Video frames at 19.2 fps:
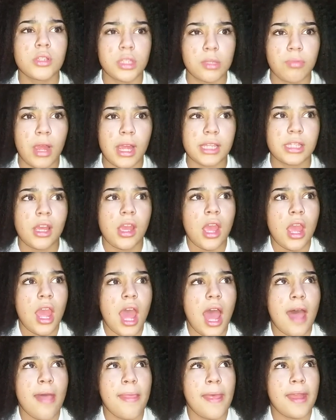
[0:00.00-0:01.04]
Surprise.
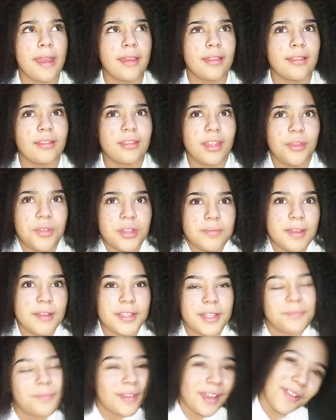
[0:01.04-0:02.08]
And then there was me. I
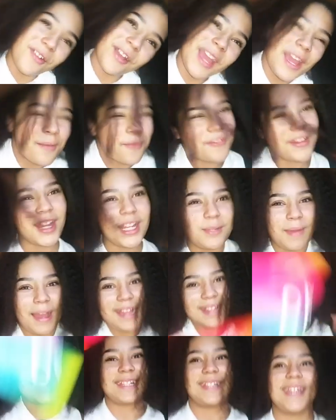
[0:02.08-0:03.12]
was like, okay, I'm finished, but
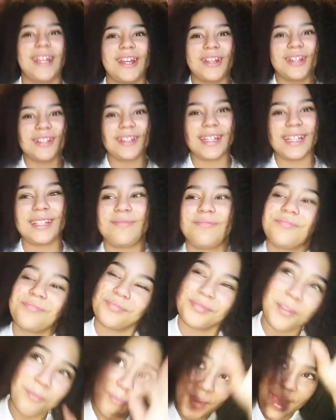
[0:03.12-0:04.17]
I see you later. Like,
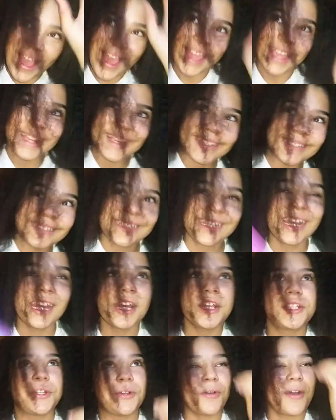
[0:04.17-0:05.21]
bye.
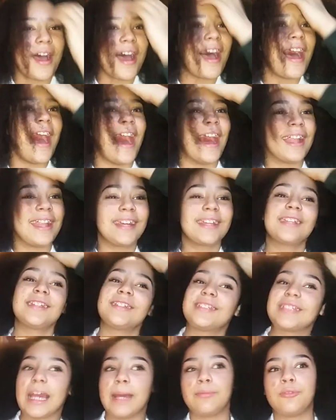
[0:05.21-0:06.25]
So I like
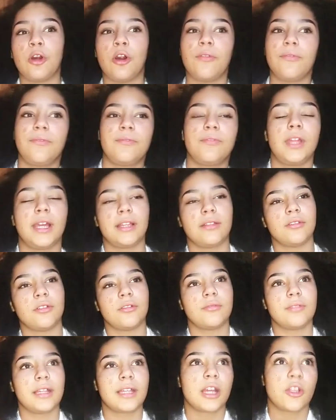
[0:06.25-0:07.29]
skipped off. Like, no,
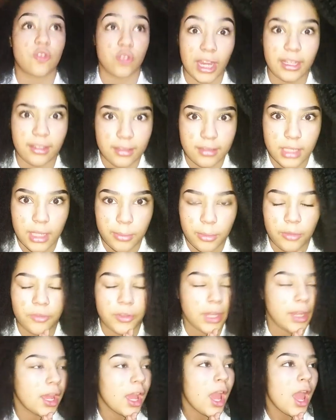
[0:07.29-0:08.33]
like I tried to skip off,
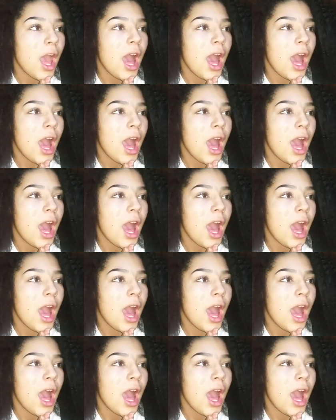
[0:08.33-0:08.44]
right?